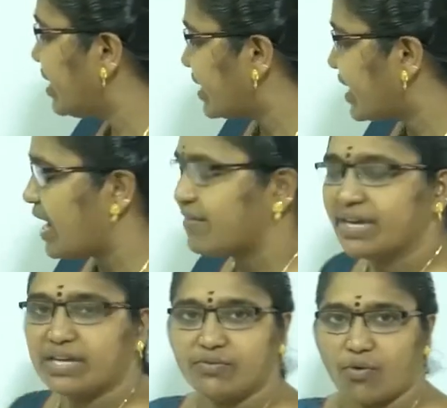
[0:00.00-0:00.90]
are
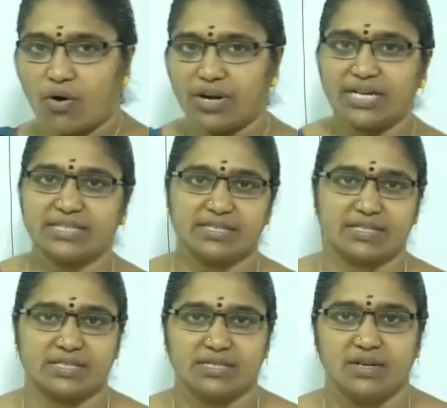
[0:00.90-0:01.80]
having 4
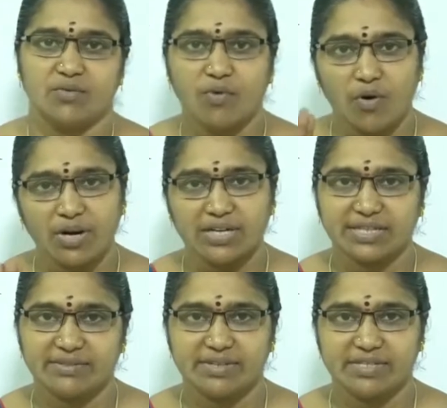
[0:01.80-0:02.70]
letters. 4
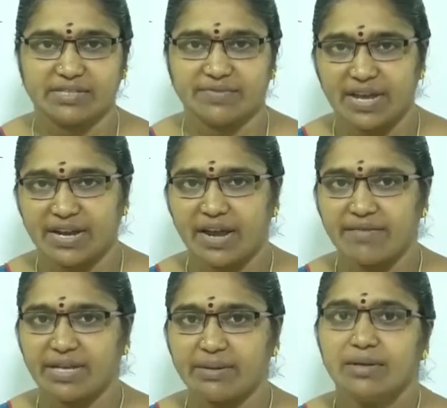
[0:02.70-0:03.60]
letter words. We are
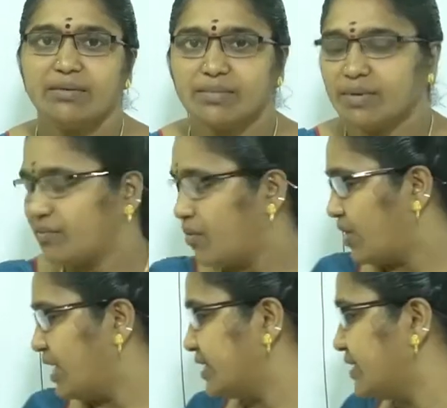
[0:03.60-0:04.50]
having 4
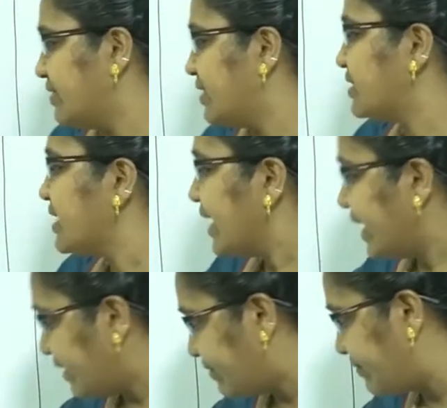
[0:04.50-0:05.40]
letter words.
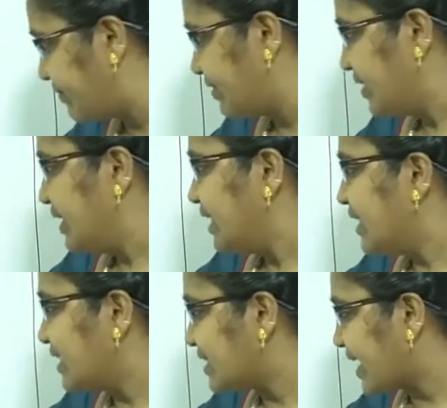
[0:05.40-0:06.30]
If
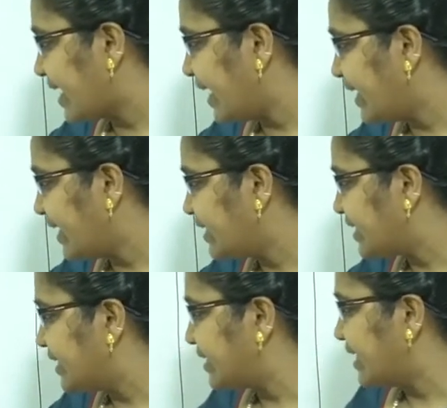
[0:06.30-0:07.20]
the second
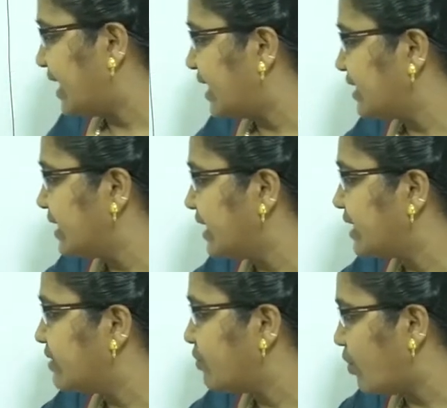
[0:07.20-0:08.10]
letter and
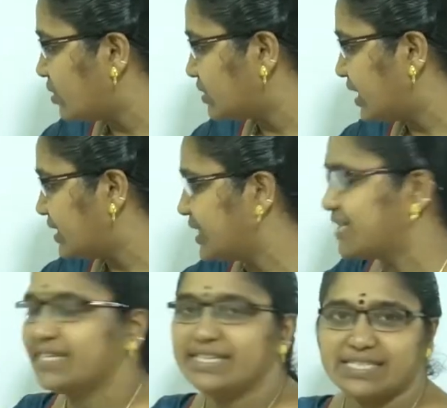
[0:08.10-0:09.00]
the fourth letter
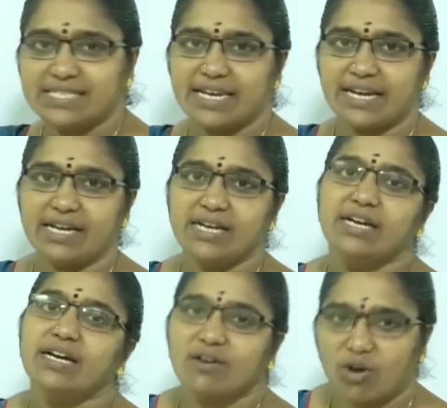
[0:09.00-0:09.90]
is a
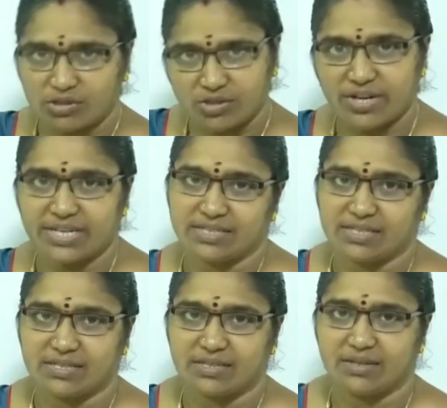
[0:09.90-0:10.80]

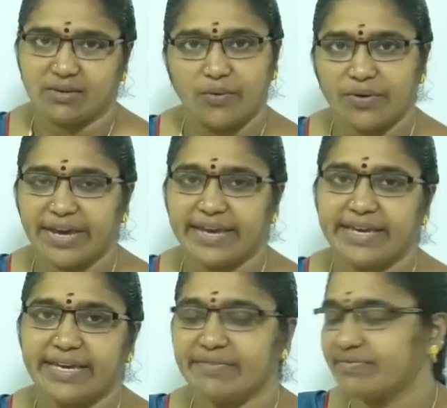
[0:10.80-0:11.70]
consonants.
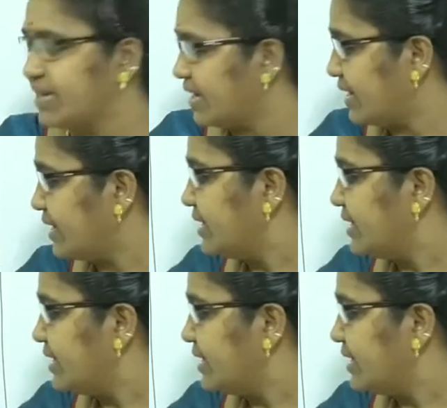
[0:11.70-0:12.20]
Okay, if the